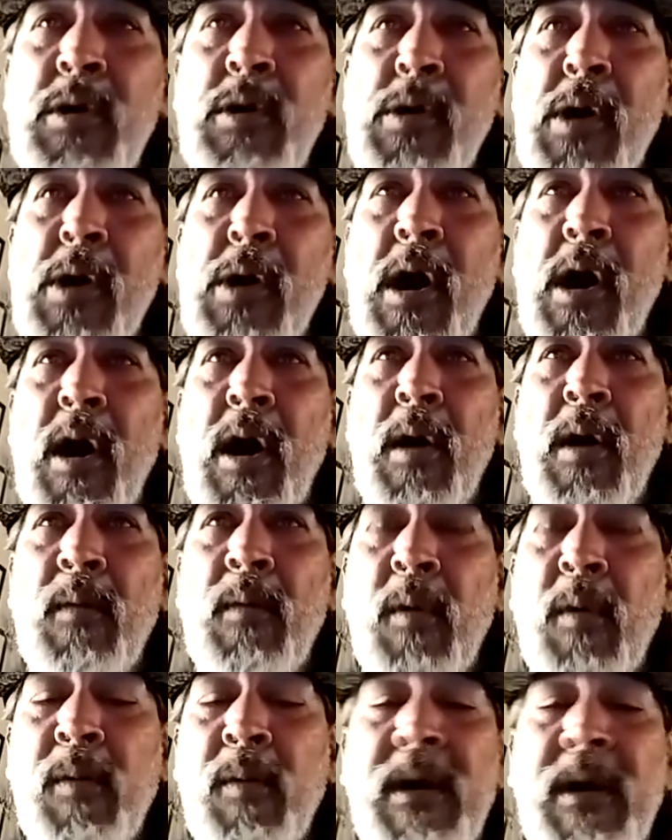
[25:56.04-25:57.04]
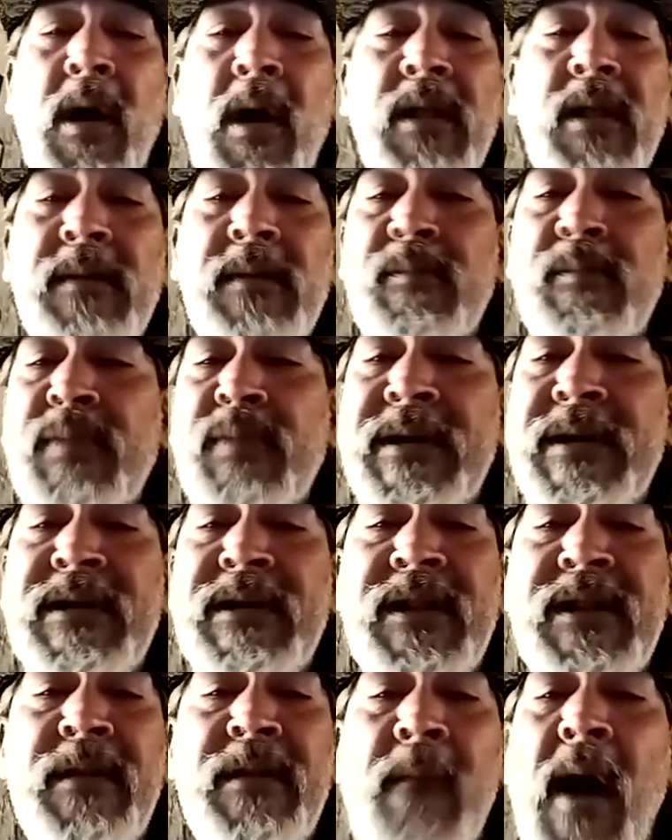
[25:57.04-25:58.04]
what we call it, bringing
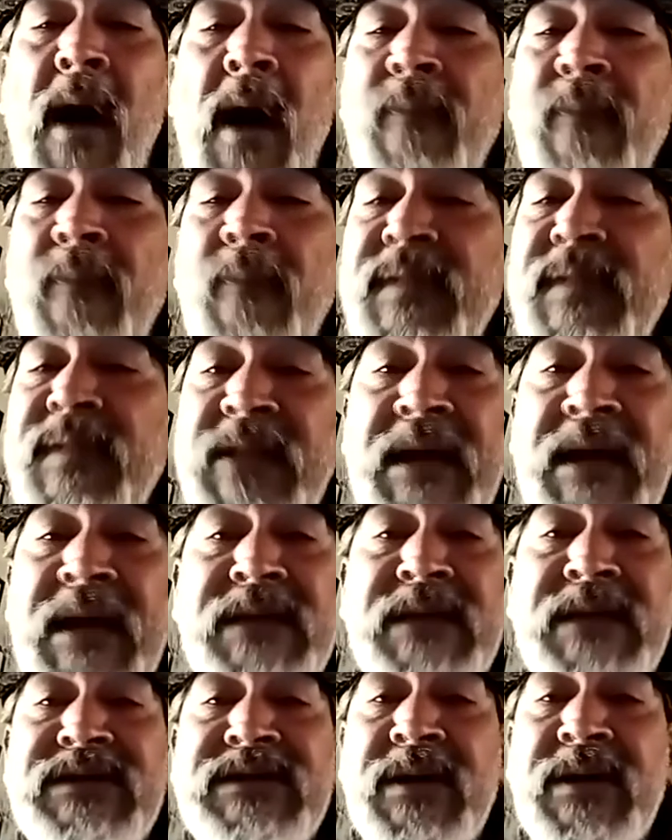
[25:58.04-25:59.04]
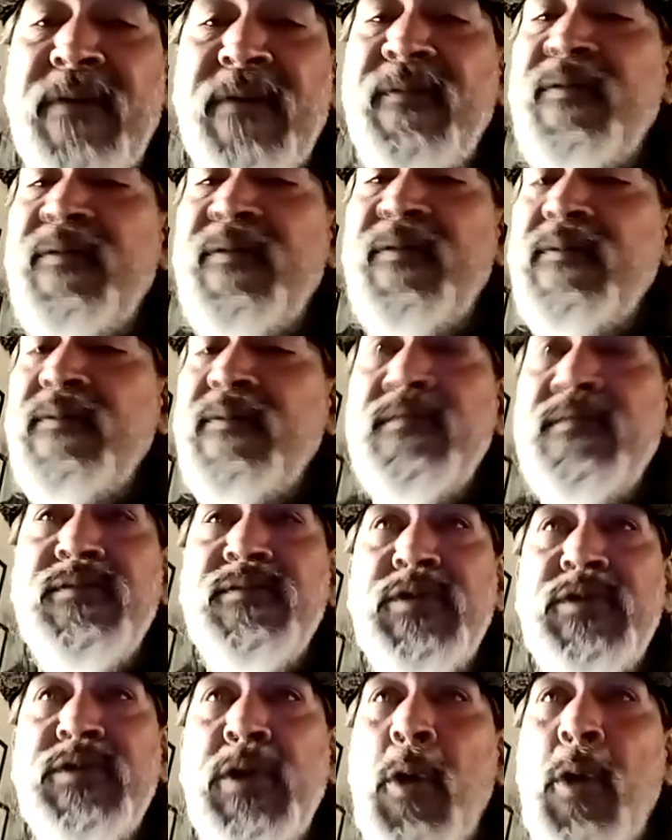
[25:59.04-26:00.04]
them off the ledge of
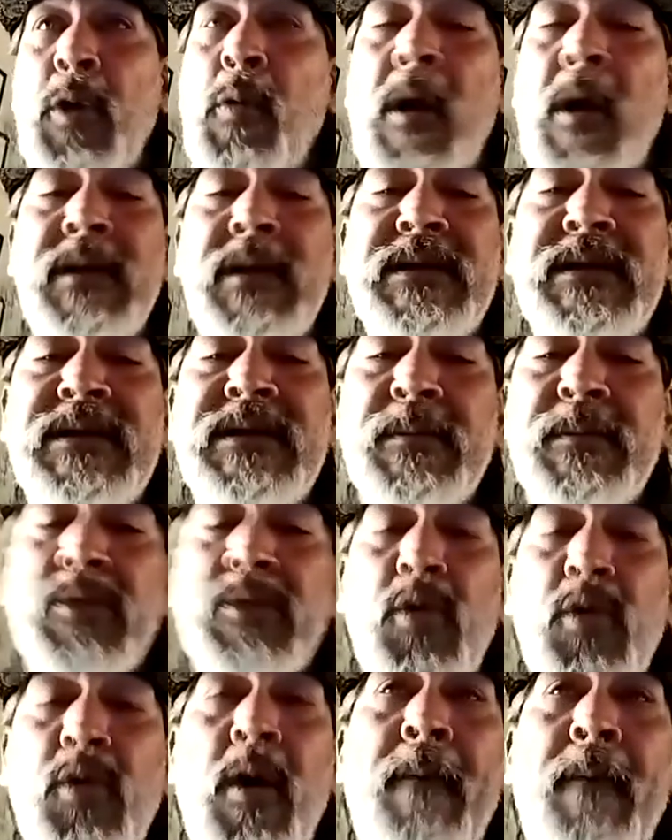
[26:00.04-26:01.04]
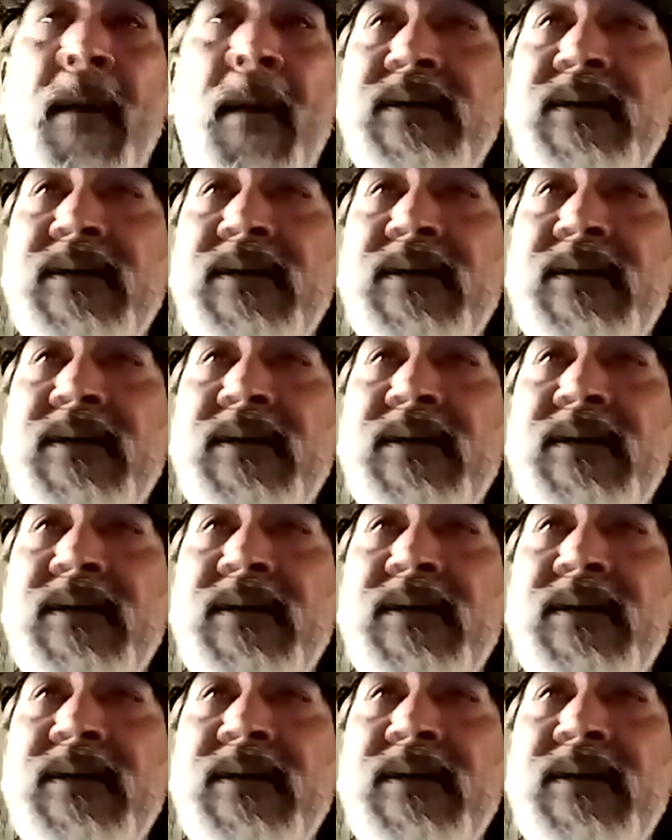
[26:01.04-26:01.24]
wanting to blow up on